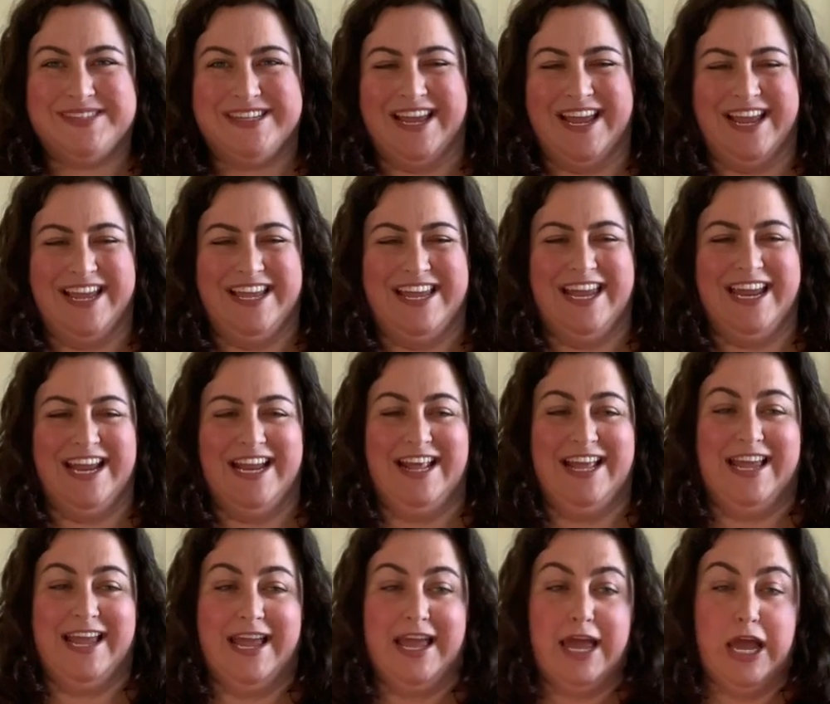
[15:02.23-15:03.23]

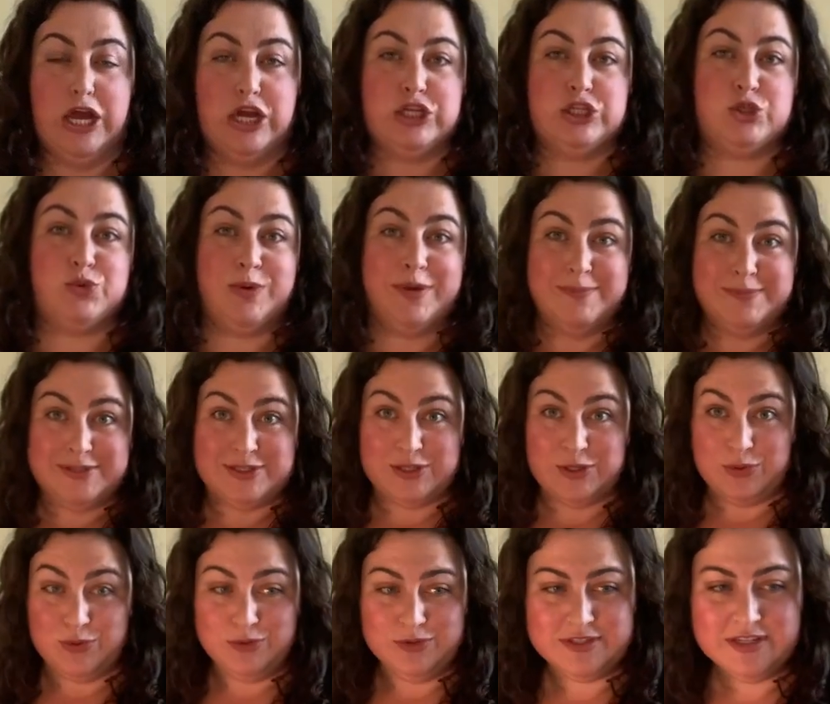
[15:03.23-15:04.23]
tankini
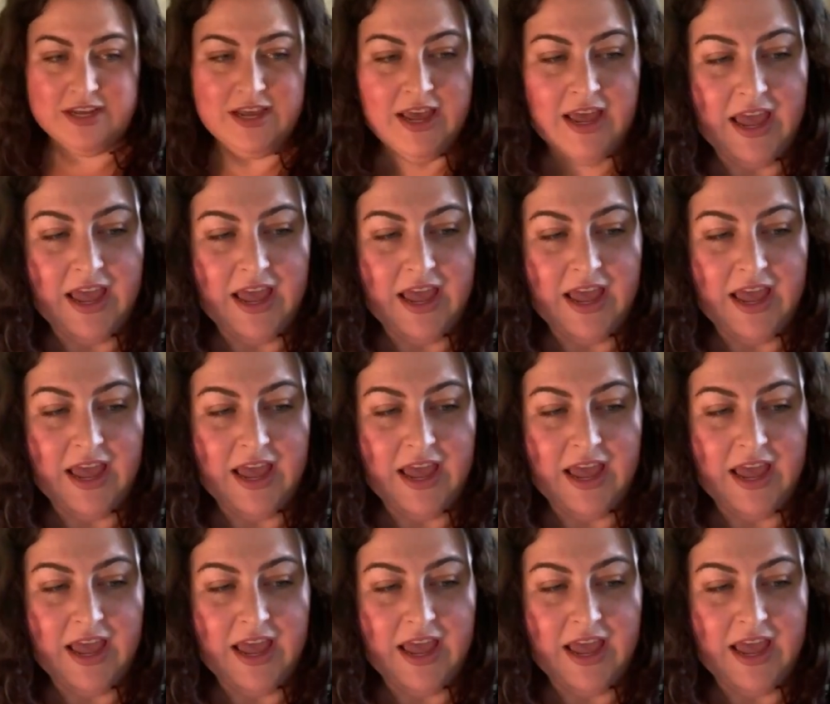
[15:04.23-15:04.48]
swimsuit.